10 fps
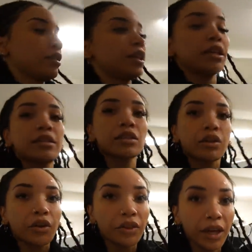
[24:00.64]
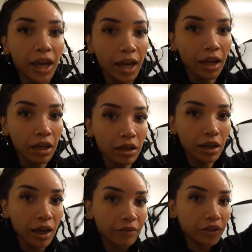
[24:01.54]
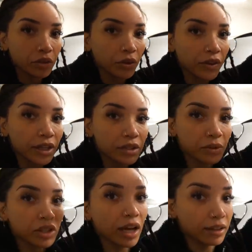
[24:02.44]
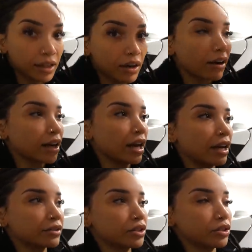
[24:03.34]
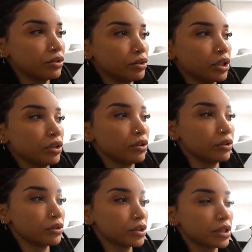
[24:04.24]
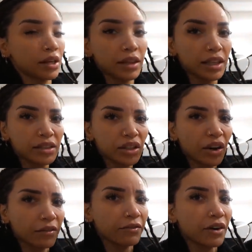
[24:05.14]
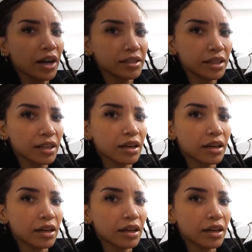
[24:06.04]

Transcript: This little thing, I have two of these which I did already have to use. These are faucet